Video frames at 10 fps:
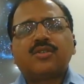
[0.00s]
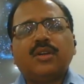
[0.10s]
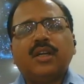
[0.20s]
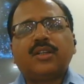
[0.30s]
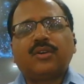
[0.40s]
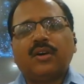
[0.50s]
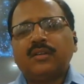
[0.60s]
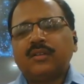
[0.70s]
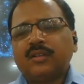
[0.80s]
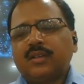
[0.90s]
So later
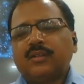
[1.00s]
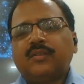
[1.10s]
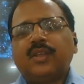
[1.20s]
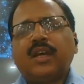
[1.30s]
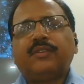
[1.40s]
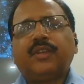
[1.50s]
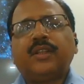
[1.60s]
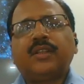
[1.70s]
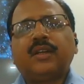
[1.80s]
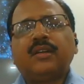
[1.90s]
on they have
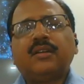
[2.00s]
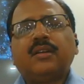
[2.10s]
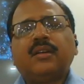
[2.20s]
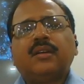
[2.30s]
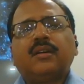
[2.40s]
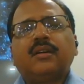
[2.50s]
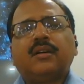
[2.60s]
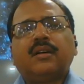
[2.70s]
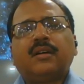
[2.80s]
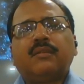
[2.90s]
given the
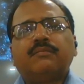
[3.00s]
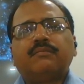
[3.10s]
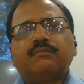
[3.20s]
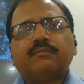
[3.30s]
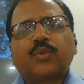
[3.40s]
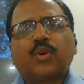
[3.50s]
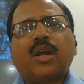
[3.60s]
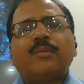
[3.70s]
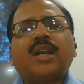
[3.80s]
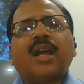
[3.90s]
uh,
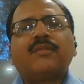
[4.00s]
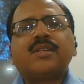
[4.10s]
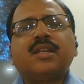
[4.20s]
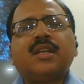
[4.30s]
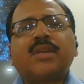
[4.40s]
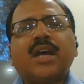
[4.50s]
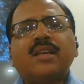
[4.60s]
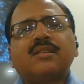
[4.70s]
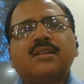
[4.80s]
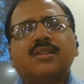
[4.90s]
programming language named
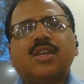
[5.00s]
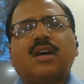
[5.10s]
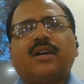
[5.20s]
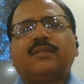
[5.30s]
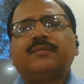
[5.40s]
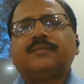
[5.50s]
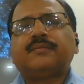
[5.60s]
as Java.